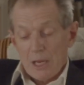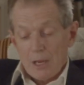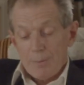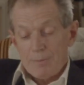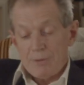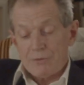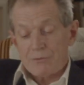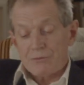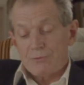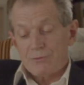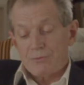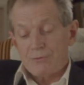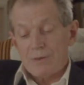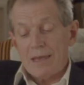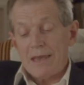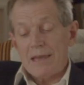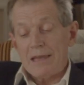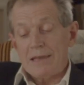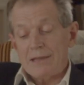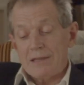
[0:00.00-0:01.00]
Miss
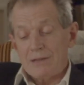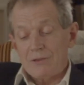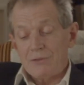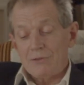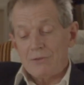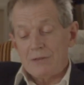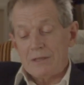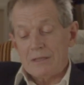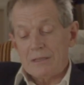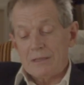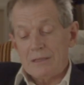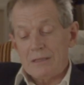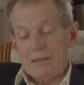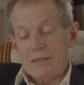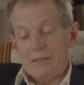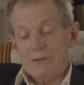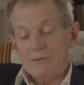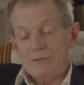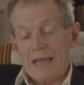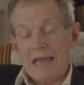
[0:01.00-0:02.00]
Fairley's
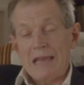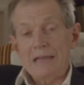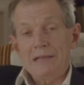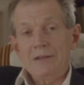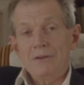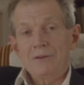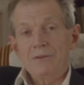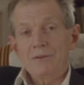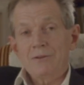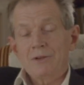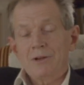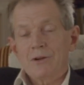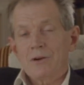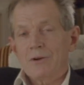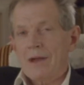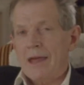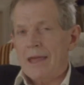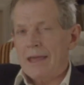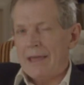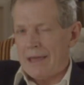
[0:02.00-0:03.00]
little Italian
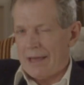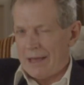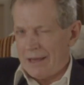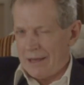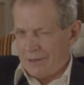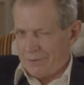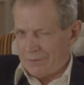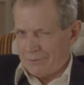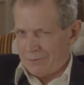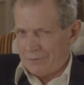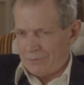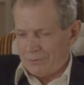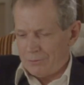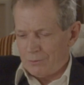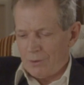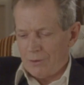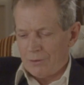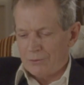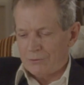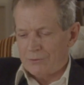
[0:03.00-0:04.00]
greyhound
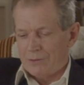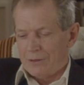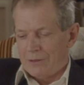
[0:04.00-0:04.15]
was